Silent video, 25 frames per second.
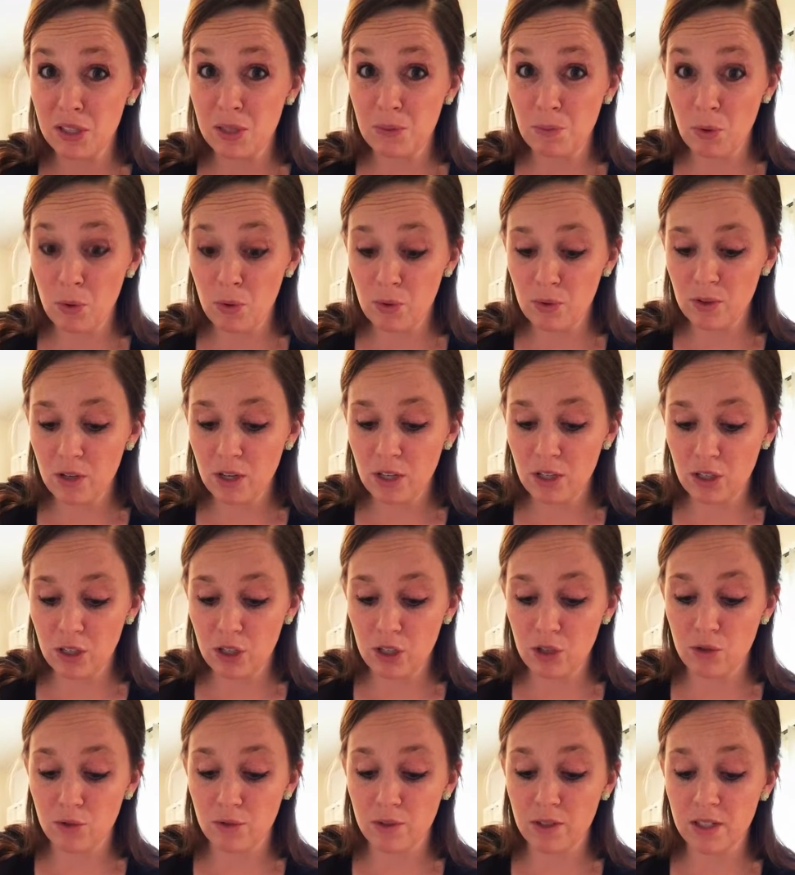spoon
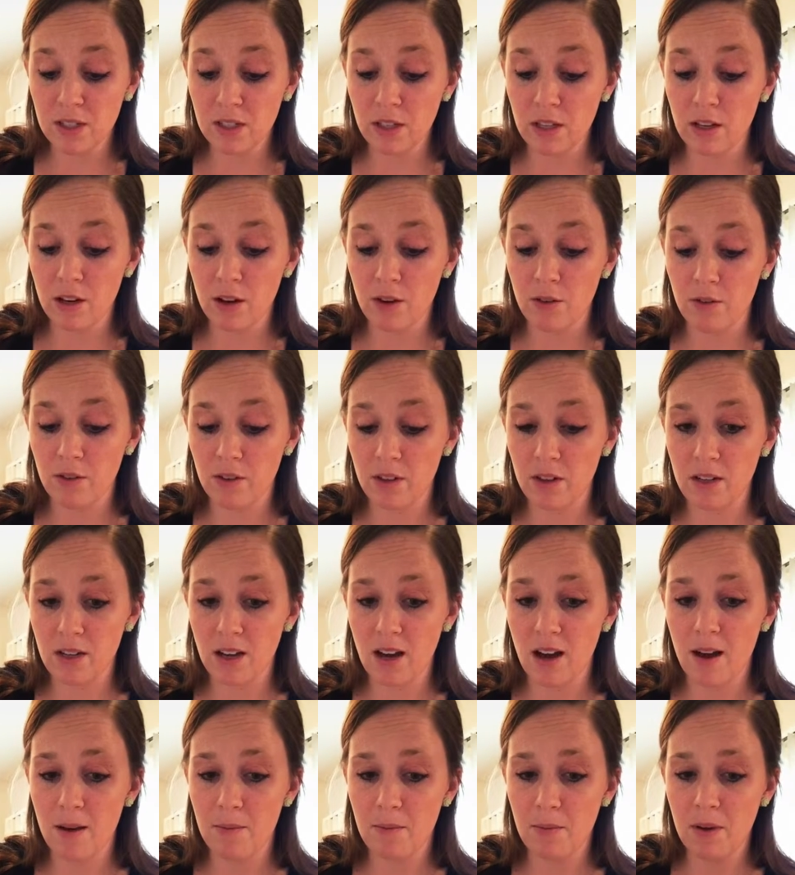to drizzle it over the
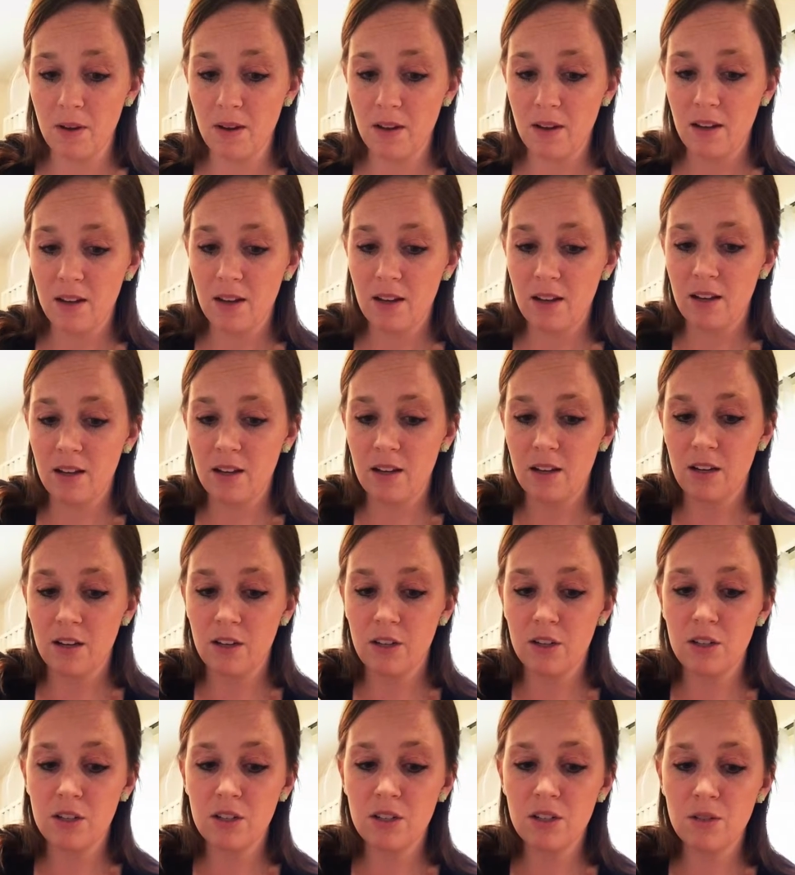top.
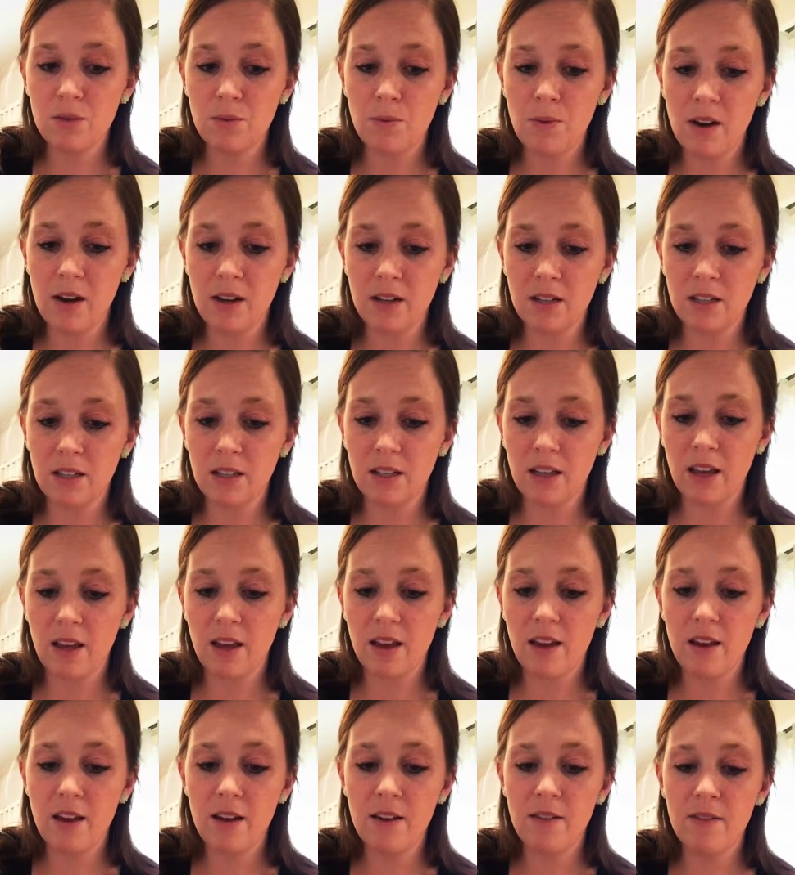You just want to
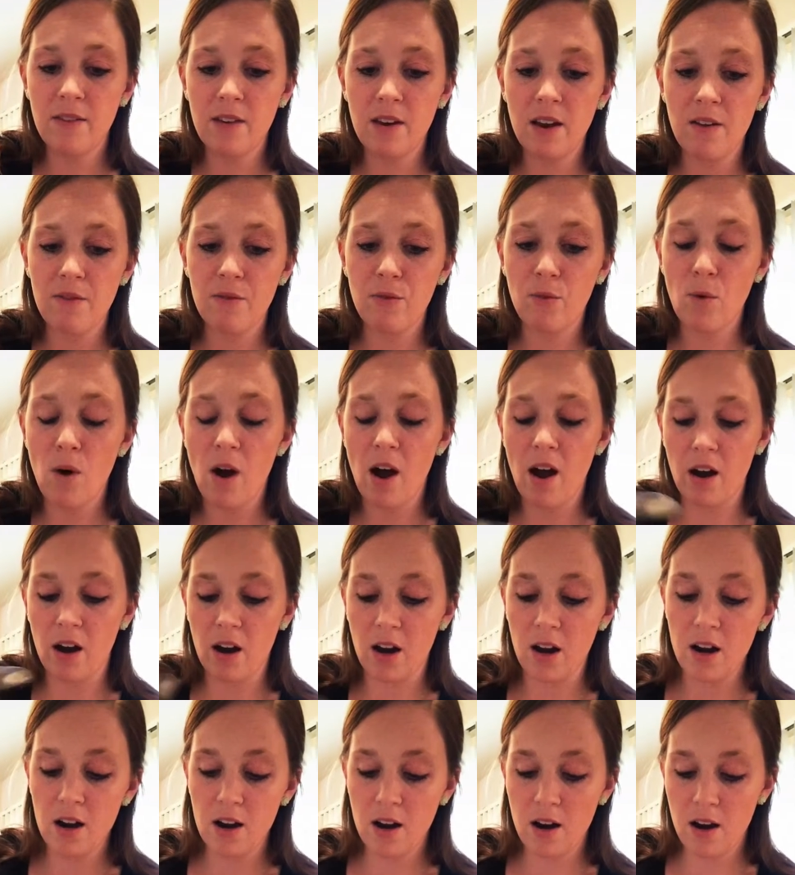give enough
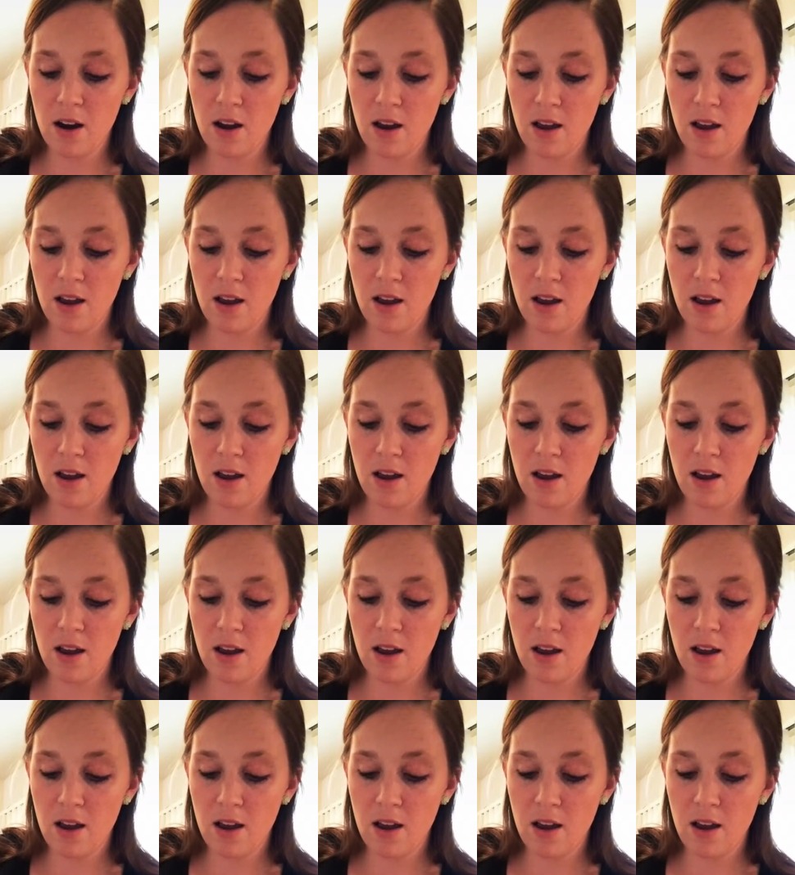water